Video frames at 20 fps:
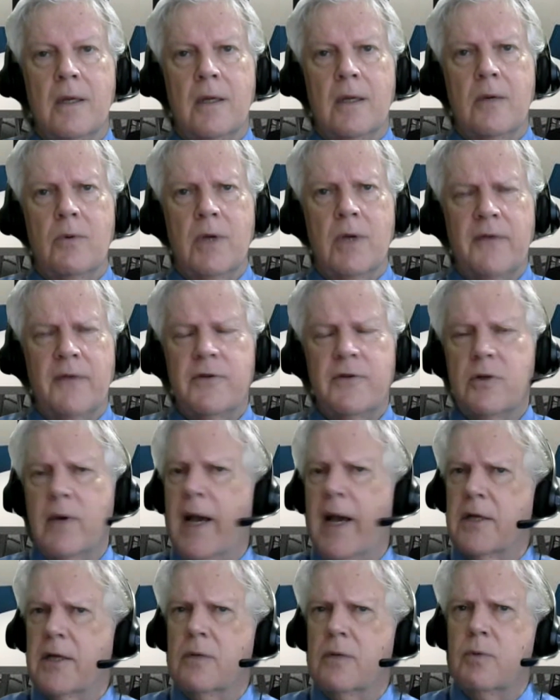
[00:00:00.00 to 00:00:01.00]
We have to
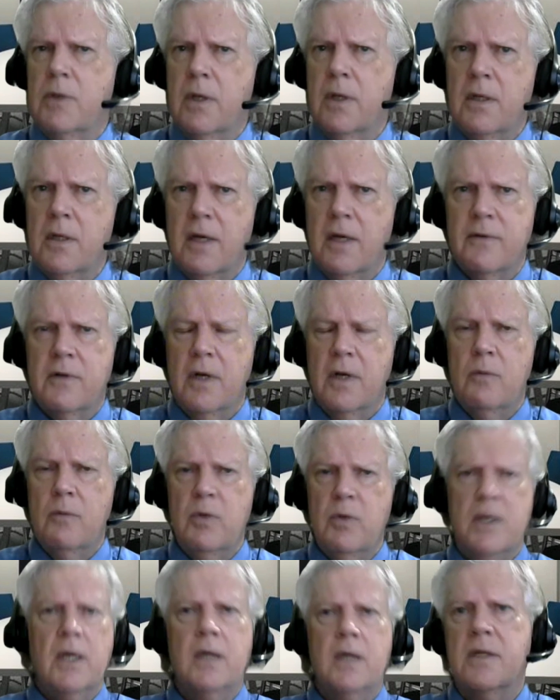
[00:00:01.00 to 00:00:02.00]
act. We don't have time.
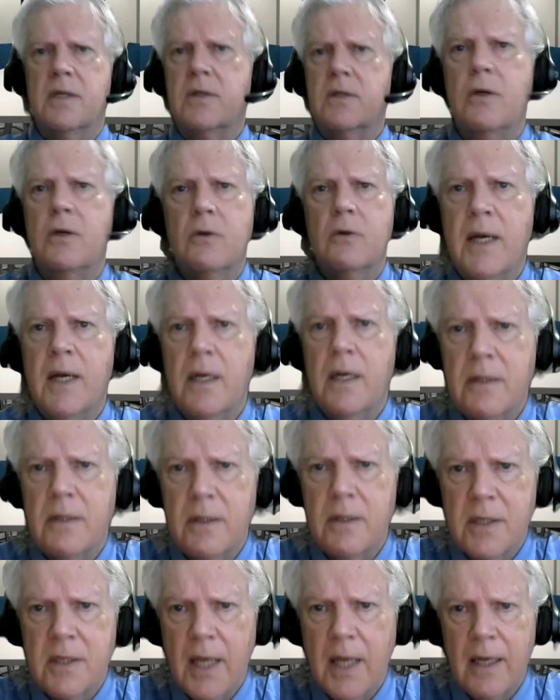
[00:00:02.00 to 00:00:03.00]
We can't just sit around
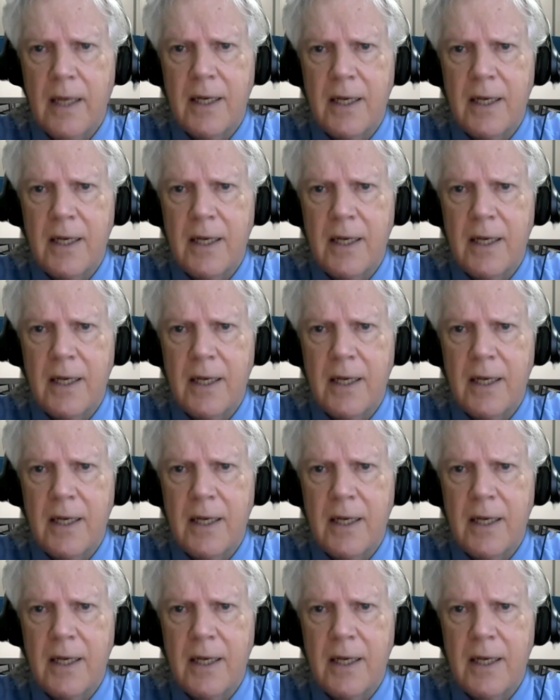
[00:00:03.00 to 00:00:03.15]
and say,